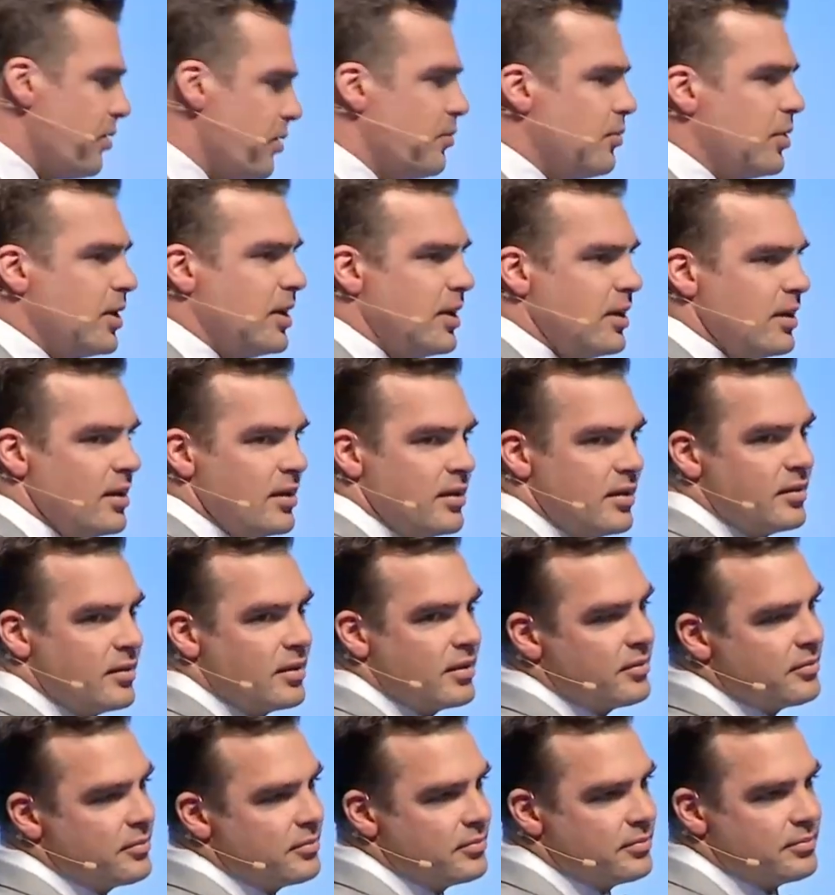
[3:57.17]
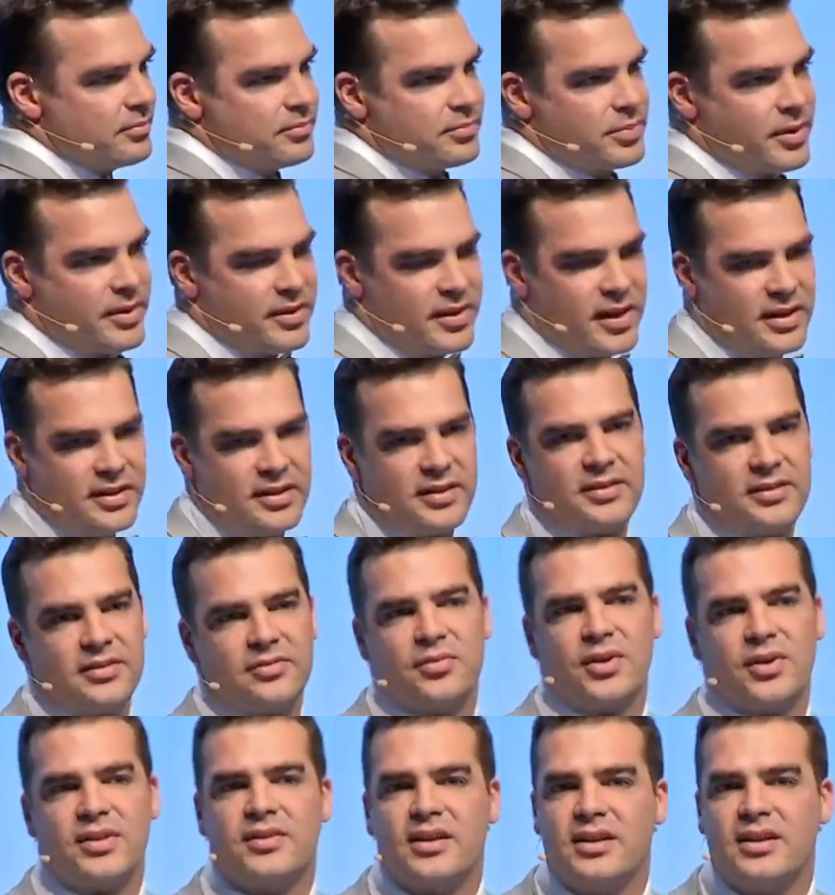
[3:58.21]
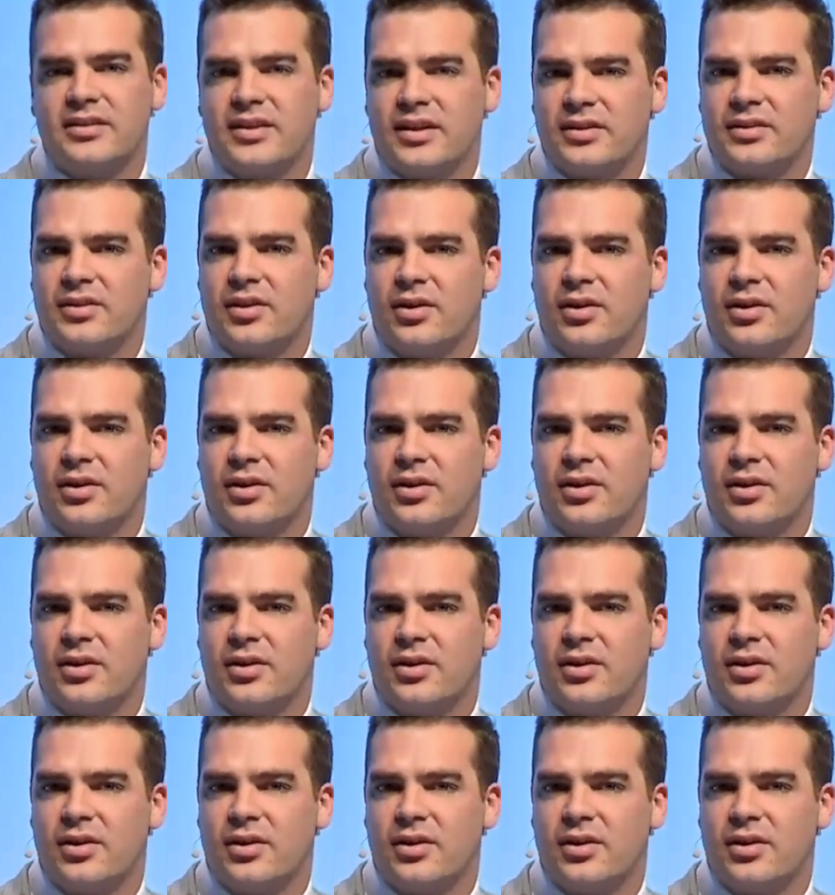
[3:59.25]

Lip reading: we presented resilient